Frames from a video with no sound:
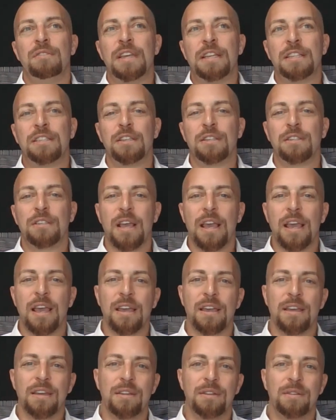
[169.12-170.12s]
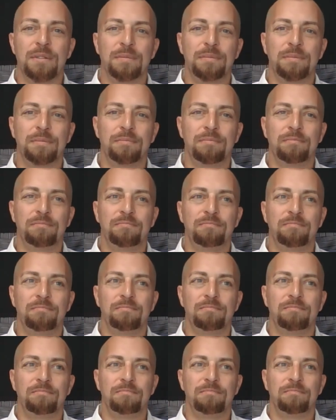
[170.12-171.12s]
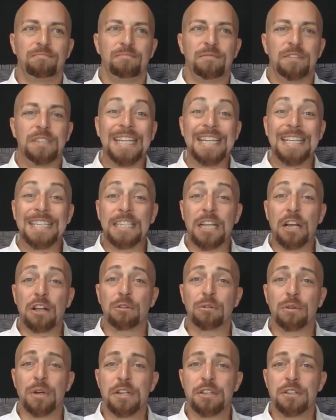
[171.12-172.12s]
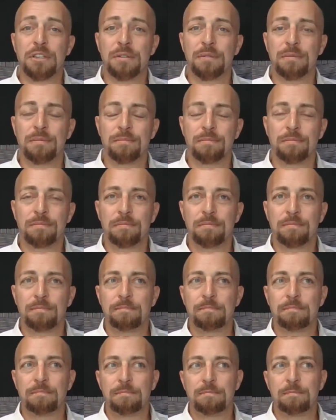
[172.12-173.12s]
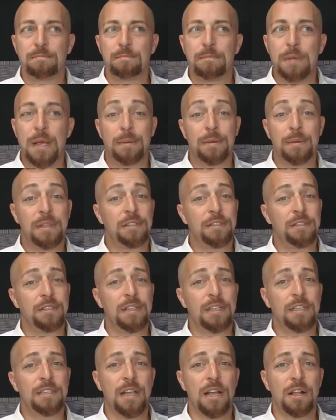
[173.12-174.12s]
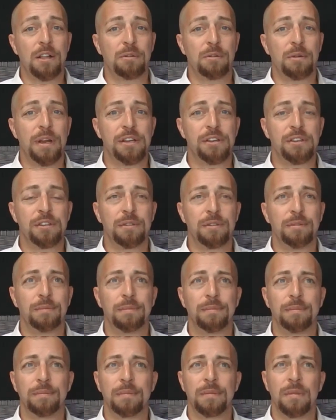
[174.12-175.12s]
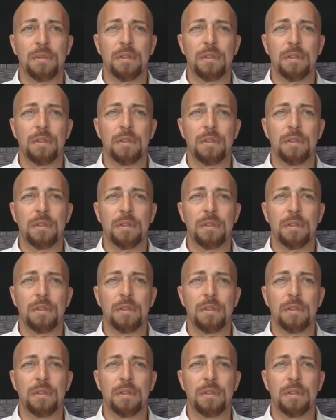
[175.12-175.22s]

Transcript: this is a deceleration. Maybe this is an acceleration.